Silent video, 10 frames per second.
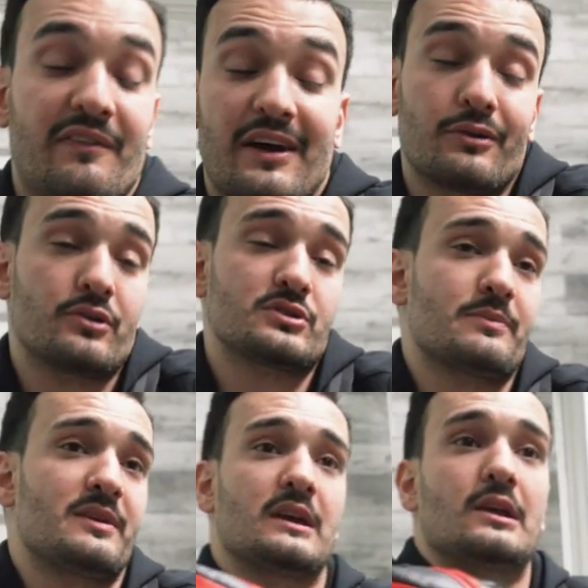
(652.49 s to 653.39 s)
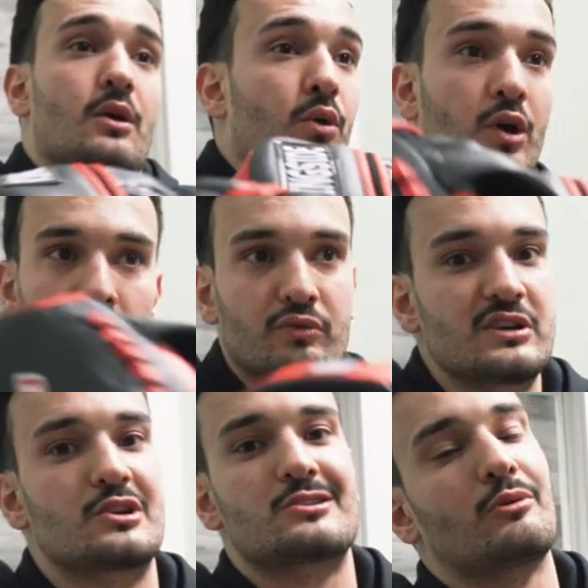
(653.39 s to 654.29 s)
if I don't know something, you know, we'll go
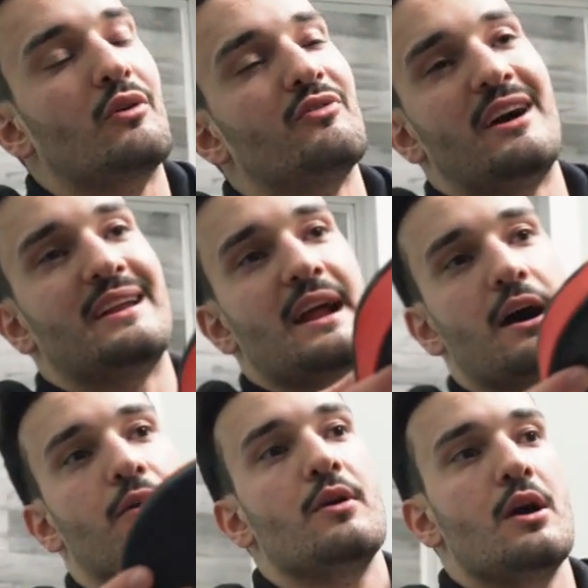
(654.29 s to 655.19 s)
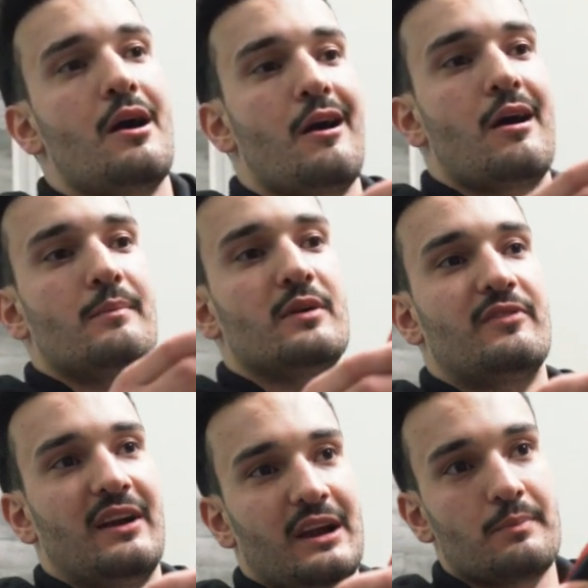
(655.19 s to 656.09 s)
research it, we'll go find it out. But
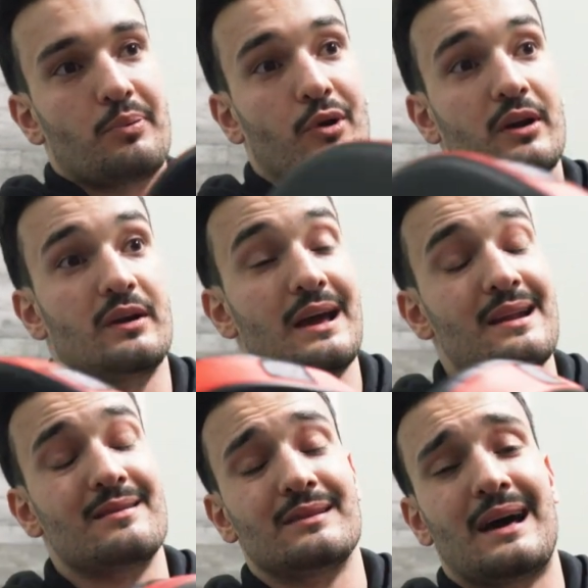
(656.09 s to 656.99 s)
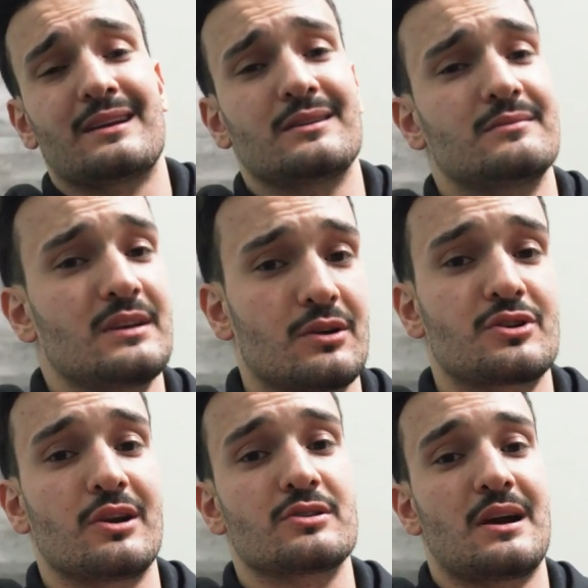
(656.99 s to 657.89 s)
very important. And a lot of, you know,
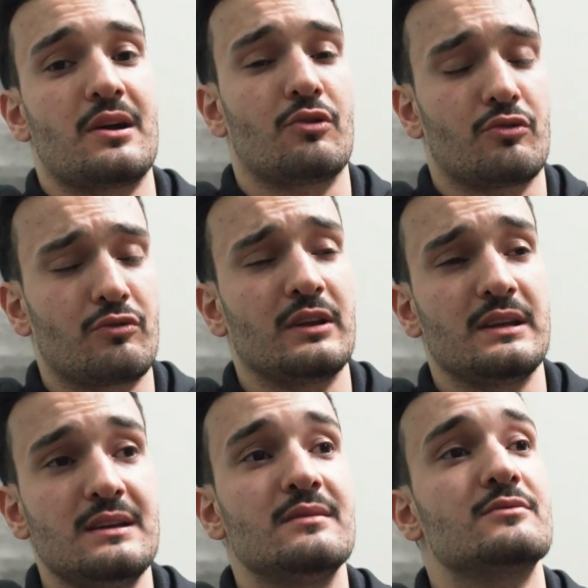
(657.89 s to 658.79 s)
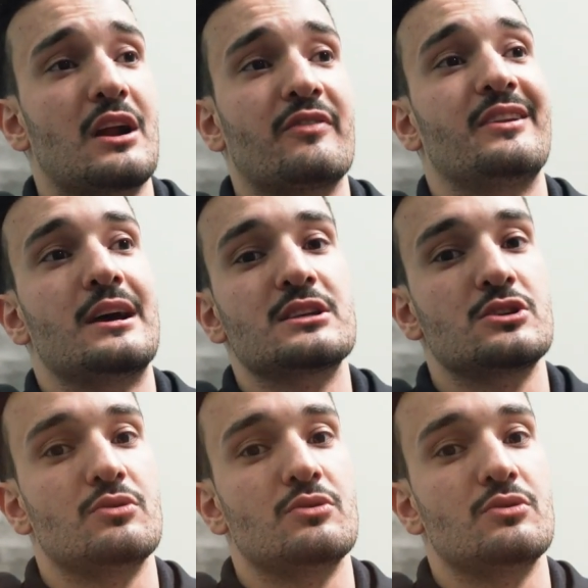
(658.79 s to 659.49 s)
trainers out here will really try to finesse